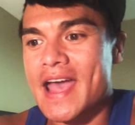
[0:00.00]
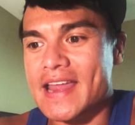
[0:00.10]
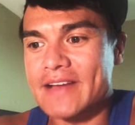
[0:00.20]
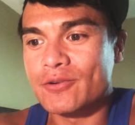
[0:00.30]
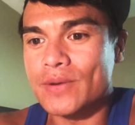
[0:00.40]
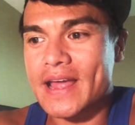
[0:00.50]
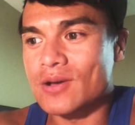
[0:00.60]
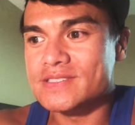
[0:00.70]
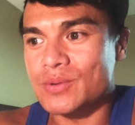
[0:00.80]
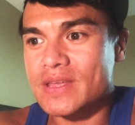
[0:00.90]
And everyone
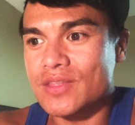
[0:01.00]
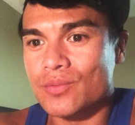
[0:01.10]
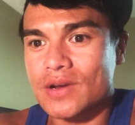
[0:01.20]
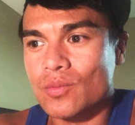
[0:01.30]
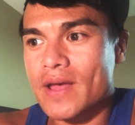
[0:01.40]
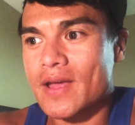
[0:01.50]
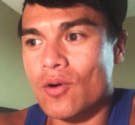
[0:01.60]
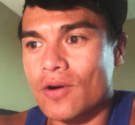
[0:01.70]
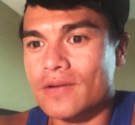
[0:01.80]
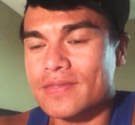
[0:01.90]
else, they'll either run away
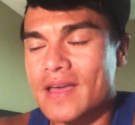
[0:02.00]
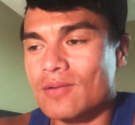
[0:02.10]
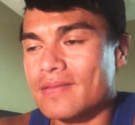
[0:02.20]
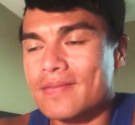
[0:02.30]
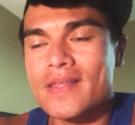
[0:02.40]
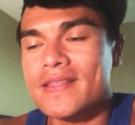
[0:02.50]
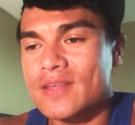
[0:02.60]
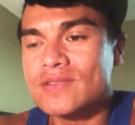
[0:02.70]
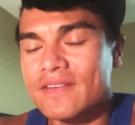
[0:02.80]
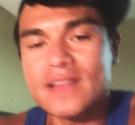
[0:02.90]
or they,
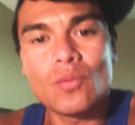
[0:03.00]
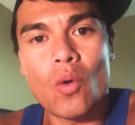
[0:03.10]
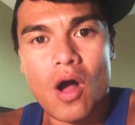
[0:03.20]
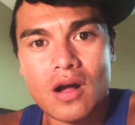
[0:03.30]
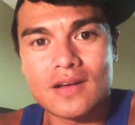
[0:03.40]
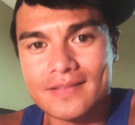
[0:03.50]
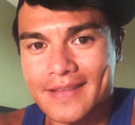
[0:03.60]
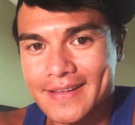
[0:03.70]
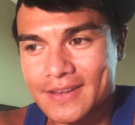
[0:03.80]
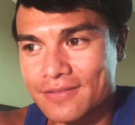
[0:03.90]
they'll definitely walk
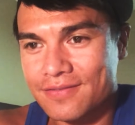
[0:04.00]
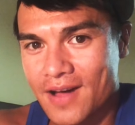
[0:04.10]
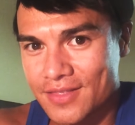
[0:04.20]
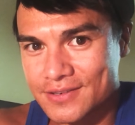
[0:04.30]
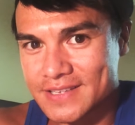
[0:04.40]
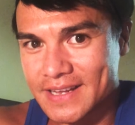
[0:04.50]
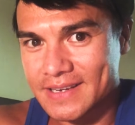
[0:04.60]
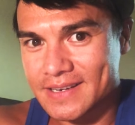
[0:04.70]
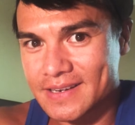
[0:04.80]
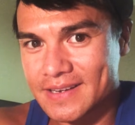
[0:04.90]
like their father
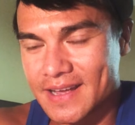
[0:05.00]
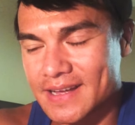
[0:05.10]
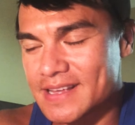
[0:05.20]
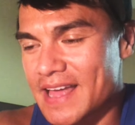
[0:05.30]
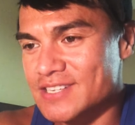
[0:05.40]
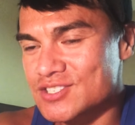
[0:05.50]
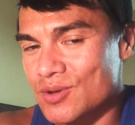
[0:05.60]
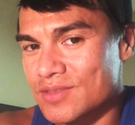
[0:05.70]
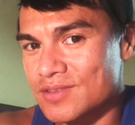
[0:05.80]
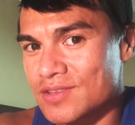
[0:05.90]
did, yeah? And
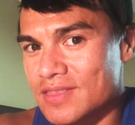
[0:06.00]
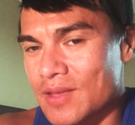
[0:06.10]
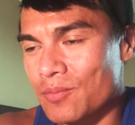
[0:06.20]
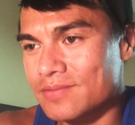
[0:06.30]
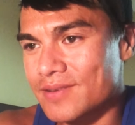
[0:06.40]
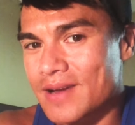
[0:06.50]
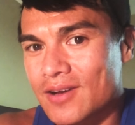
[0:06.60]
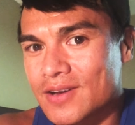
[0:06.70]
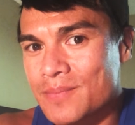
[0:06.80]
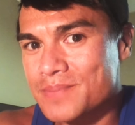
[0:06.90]
so they, they're
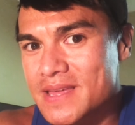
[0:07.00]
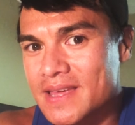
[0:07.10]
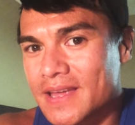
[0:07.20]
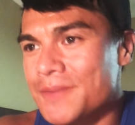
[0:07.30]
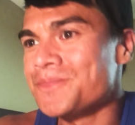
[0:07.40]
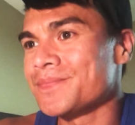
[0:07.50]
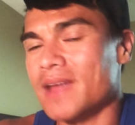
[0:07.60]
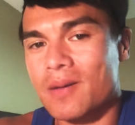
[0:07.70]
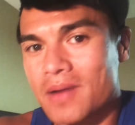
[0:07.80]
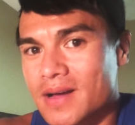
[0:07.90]
not going to be
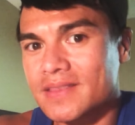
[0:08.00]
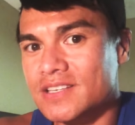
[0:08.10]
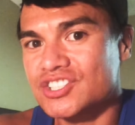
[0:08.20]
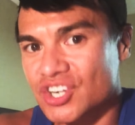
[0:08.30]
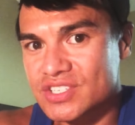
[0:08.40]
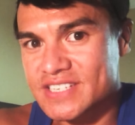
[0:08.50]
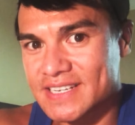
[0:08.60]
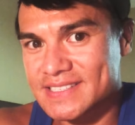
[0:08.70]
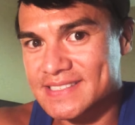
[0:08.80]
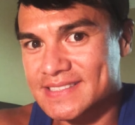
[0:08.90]
among the
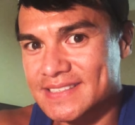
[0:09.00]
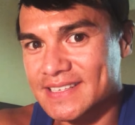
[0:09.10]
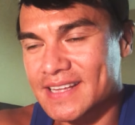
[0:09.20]
churches.